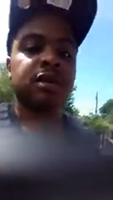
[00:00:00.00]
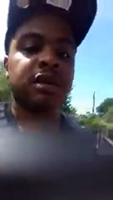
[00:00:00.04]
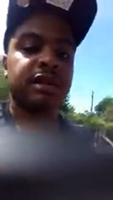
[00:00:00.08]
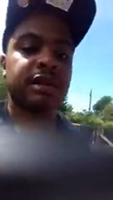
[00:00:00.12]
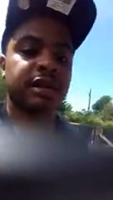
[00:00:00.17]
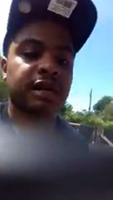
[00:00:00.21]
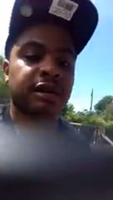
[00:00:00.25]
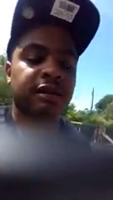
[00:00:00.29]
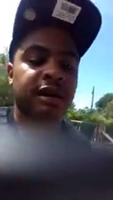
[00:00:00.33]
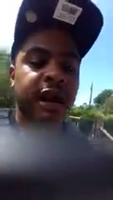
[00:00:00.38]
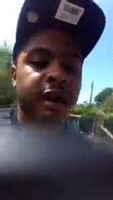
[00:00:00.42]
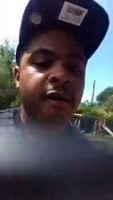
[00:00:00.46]

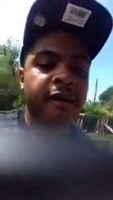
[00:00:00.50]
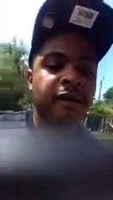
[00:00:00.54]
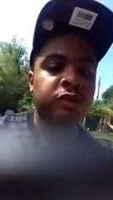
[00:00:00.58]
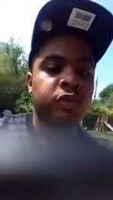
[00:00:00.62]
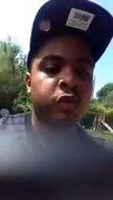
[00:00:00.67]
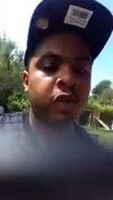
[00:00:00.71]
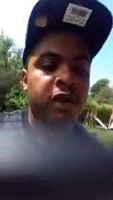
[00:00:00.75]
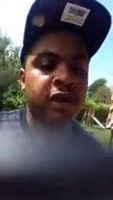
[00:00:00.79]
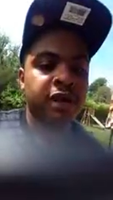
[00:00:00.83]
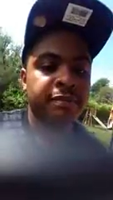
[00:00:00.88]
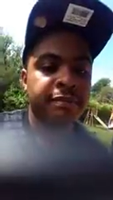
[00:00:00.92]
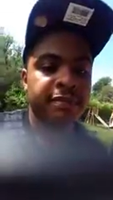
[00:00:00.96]
You know, I always
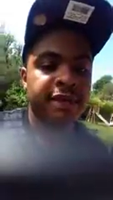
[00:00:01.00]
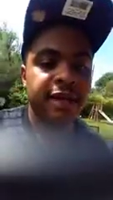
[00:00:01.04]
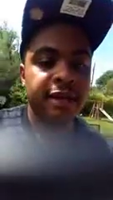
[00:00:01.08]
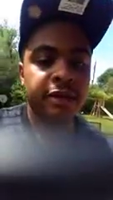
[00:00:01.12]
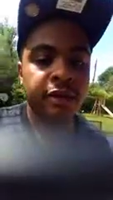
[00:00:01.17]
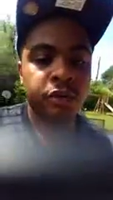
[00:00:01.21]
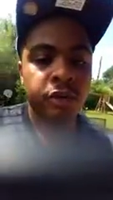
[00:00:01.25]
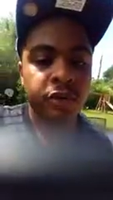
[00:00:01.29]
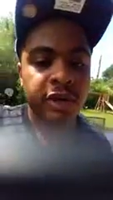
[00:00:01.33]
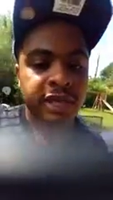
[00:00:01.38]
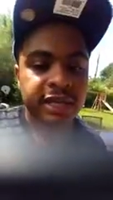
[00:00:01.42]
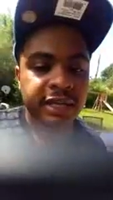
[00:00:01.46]
wanted me
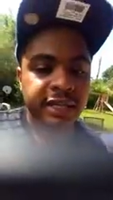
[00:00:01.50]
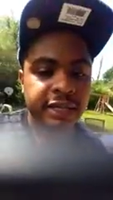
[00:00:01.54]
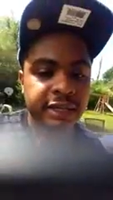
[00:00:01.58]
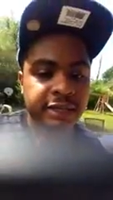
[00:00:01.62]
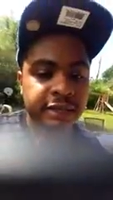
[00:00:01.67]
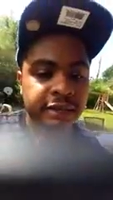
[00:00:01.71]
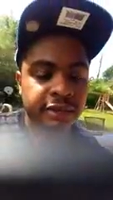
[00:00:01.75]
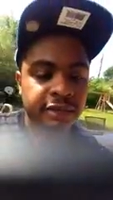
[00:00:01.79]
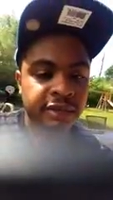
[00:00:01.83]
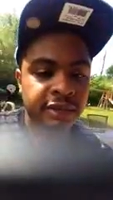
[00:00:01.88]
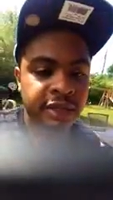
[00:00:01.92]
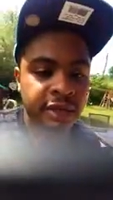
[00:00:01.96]
a
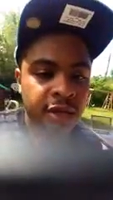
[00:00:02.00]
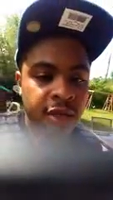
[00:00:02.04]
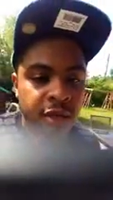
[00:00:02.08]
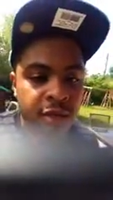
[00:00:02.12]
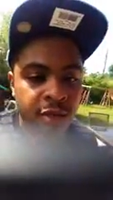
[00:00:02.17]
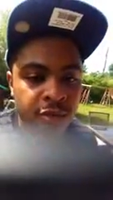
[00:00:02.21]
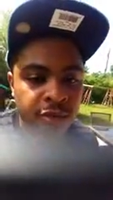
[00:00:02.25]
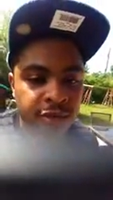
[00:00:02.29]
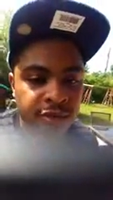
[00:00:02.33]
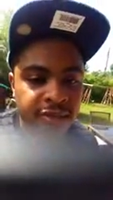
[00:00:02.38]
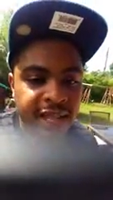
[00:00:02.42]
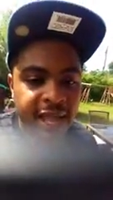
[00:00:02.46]
queen
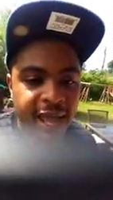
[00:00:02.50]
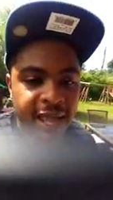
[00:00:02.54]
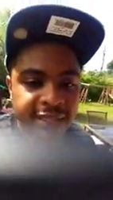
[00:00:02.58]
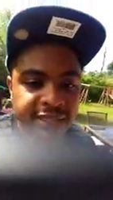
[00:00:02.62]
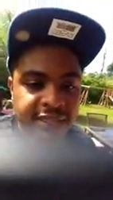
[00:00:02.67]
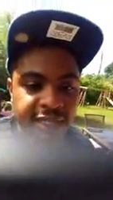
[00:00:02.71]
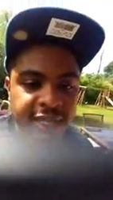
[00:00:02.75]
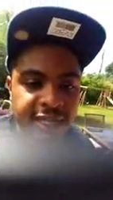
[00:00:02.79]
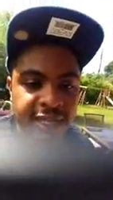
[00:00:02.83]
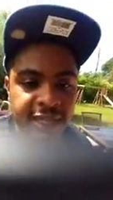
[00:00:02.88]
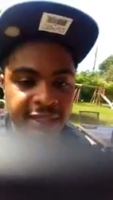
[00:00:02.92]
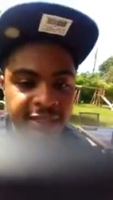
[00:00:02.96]
with light
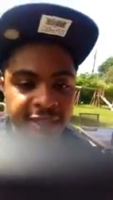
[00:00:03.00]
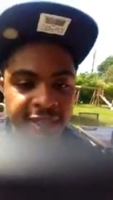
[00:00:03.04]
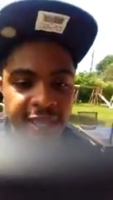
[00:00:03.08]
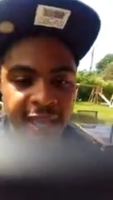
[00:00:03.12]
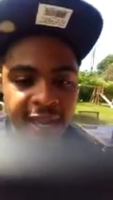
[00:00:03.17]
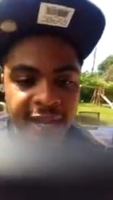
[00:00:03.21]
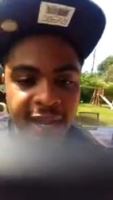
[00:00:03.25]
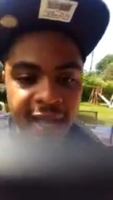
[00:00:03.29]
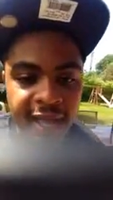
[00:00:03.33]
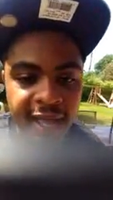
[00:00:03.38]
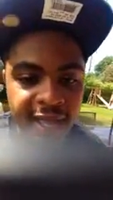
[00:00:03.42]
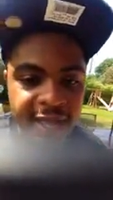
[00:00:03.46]
skin and
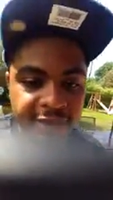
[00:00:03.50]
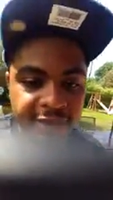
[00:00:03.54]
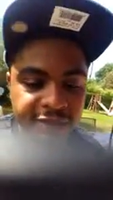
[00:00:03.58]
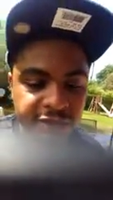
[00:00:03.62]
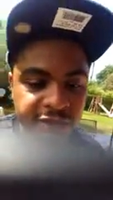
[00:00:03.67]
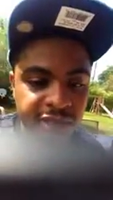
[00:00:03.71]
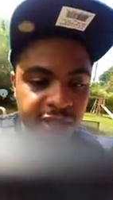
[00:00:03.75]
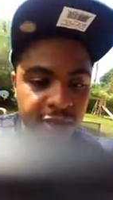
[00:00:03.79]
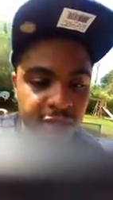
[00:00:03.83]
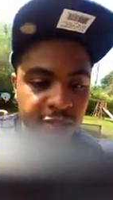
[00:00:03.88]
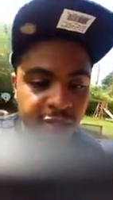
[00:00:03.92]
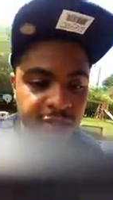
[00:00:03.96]
light eyes,
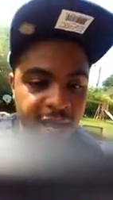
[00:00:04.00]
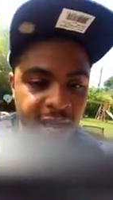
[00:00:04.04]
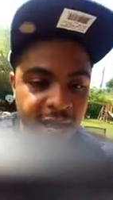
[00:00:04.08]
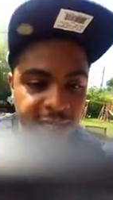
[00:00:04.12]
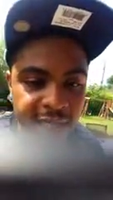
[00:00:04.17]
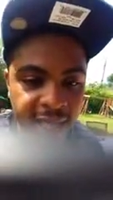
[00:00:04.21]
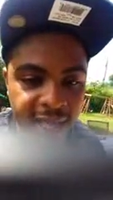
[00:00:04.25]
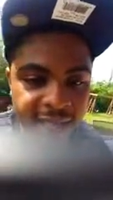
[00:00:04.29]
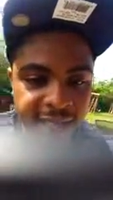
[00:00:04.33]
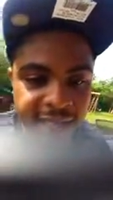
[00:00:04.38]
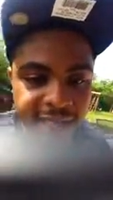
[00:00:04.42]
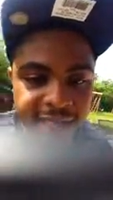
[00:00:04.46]
you know.
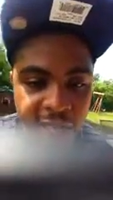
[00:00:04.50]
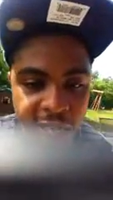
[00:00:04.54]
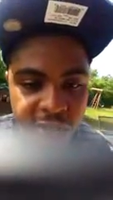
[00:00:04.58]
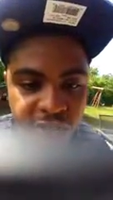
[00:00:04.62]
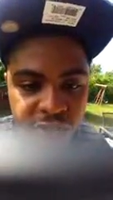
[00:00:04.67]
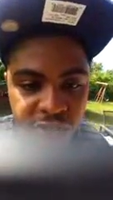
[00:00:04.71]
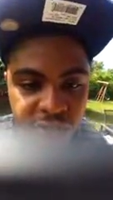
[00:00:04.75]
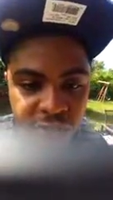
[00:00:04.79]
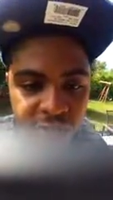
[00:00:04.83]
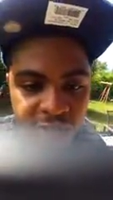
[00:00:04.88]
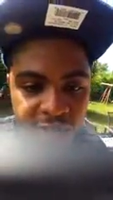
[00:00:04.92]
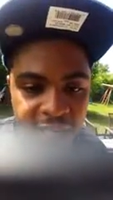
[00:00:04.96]
I like
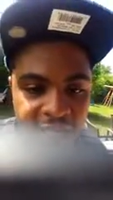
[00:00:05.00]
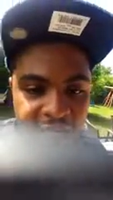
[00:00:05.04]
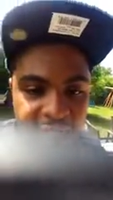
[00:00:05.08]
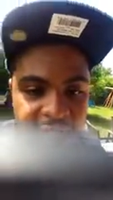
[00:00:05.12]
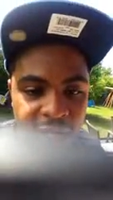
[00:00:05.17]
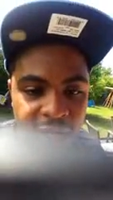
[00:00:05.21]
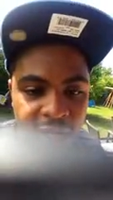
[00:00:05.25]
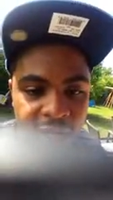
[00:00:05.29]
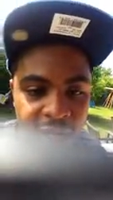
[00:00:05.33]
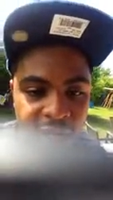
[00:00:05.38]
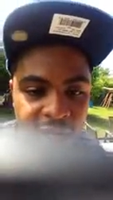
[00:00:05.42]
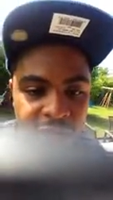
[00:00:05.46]
natural red
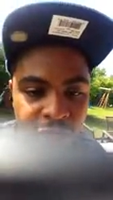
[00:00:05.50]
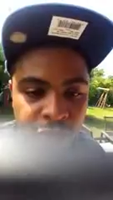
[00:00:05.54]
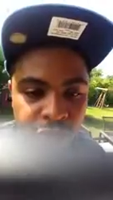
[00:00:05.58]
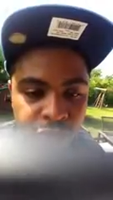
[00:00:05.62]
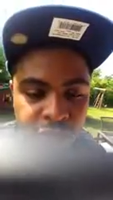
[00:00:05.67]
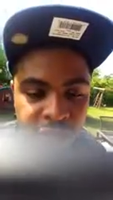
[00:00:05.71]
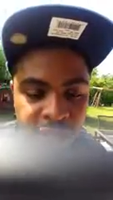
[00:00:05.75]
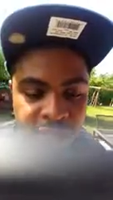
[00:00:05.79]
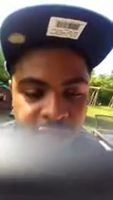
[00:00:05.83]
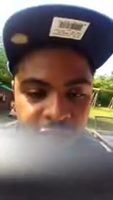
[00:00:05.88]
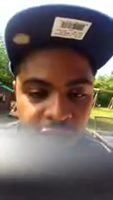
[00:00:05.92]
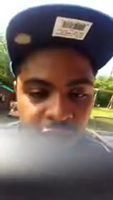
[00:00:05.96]
hair,
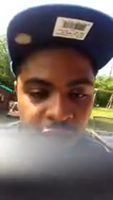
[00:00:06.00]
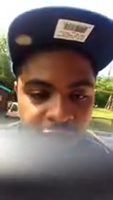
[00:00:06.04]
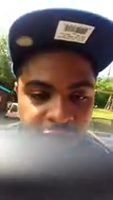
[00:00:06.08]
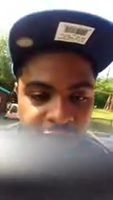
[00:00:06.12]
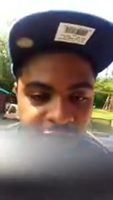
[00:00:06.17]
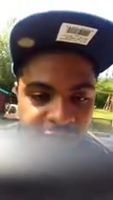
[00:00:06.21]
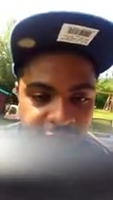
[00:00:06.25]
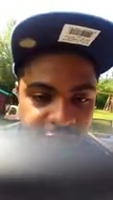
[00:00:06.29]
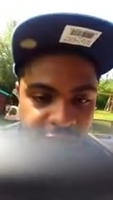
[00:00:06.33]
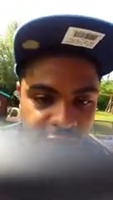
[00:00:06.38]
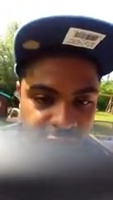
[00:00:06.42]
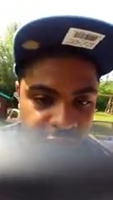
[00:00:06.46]
red
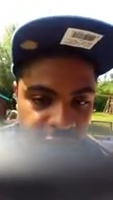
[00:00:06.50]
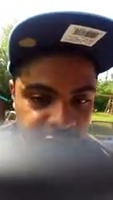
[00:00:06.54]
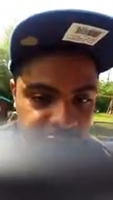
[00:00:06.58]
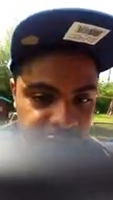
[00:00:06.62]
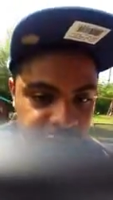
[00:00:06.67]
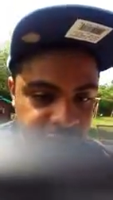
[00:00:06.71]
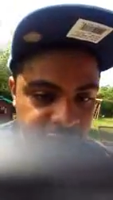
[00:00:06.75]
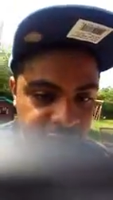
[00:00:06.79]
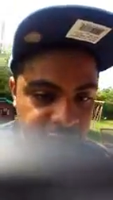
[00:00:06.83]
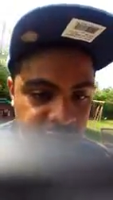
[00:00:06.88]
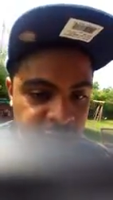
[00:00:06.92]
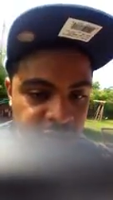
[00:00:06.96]
curly hair.
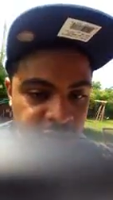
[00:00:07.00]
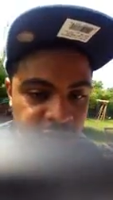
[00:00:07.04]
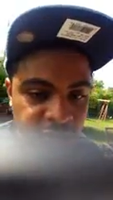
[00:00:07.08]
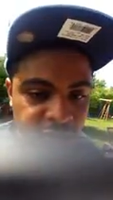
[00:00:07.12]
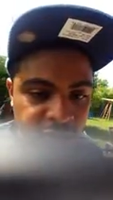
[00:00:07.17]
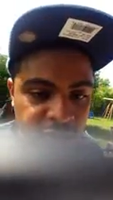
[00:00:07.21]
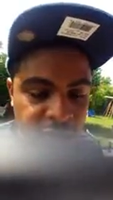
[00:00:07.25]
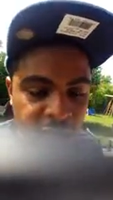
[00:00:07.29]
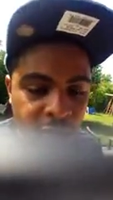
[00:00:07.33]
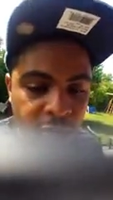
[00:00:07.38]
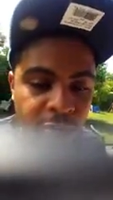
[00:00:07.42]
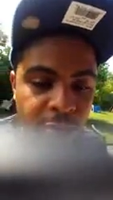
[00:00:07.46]

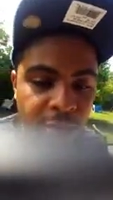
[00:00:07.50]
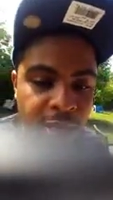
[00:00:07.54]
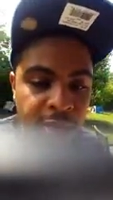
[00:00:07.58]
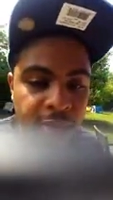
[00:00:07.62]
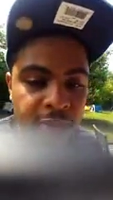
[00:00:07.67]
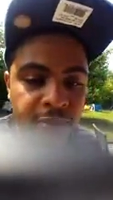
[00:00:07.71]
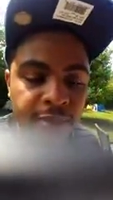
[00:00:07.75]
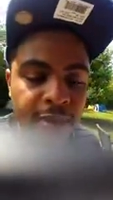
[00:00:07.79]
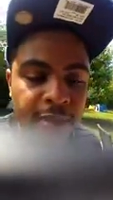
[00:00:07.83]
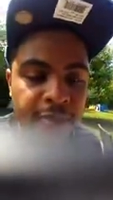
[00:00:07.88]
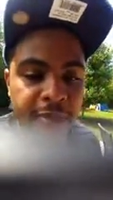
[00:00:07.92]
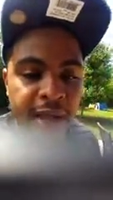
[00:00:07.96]
I
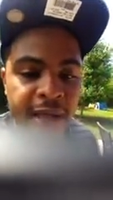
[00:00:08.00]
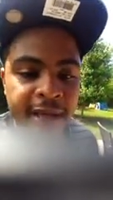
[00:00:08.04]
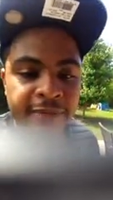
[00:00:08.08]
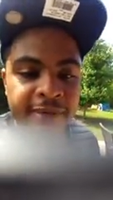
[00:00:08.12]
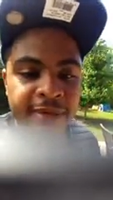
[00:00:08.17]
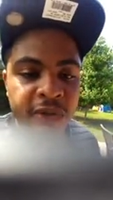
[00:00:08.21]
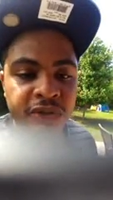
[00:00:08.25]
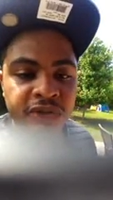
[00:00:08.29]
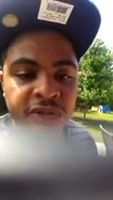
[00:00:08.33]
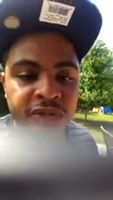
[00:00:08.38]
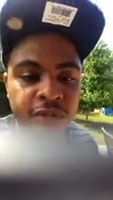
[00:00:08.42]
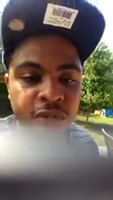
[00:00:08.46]
want my, my, my
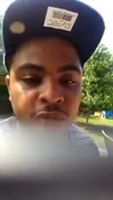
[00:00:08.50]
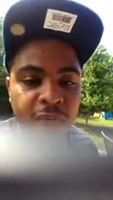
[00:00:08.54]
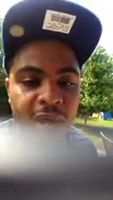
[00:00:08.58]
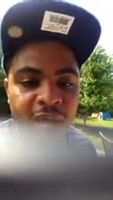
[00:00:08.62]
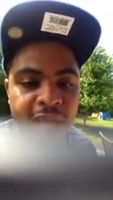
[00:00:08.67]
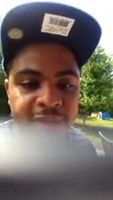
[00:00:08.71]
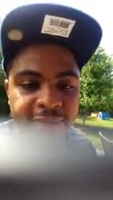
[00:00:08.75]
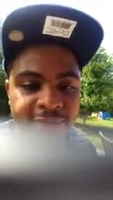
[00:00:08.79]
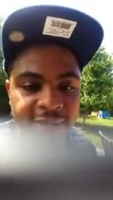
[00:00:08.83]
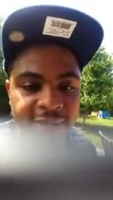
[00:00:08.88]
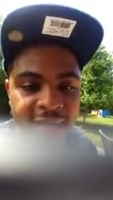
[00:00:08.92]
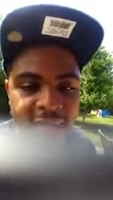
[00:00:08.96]
future
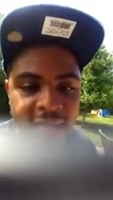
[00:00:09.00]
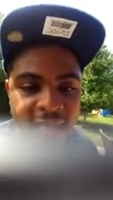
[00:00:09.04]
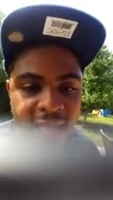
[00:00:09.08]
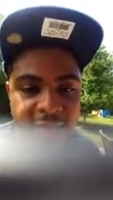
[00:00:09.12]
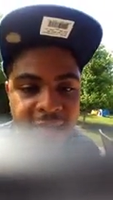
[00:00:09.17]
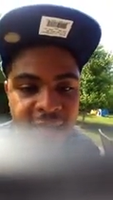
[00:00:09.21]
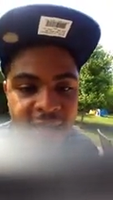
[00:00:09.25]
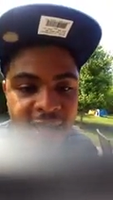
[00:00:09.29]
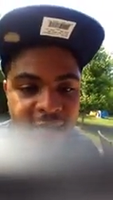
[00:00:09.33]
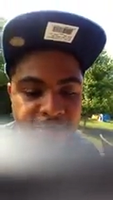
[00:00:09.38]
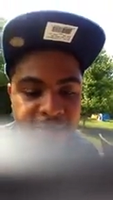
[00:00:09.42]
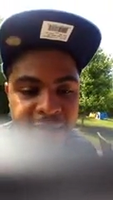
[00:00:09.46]
wifey to
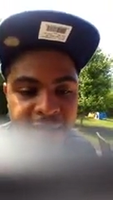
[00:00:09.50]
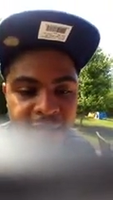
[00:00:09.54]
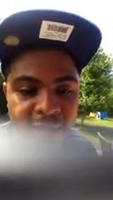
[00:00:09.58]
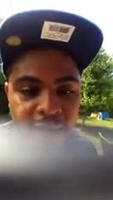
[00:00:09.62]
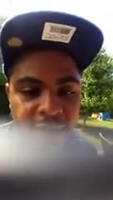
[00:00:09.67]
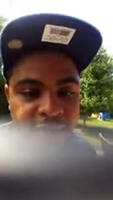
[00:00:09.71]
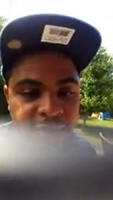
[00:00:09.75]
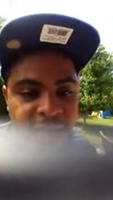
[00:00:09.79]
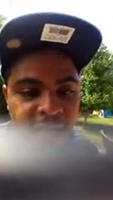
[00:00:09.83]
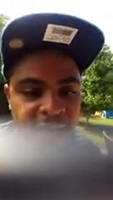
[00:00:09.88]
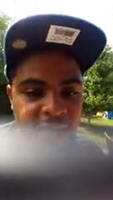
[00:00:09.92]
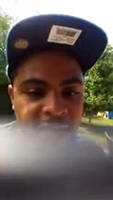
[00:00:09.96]
have a big
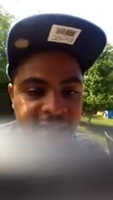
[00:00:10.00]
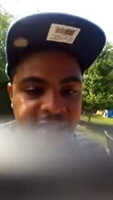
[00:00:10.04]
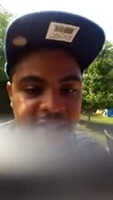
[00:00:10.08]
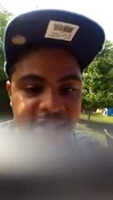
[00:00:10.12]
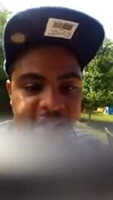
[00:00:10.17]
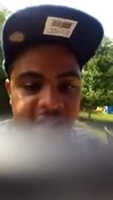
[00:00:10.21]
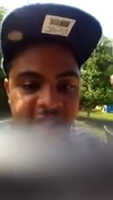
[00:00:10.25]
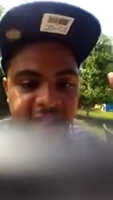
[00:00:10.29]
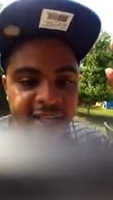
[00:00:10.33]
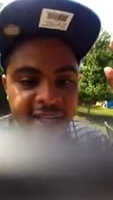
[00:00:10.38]
old nice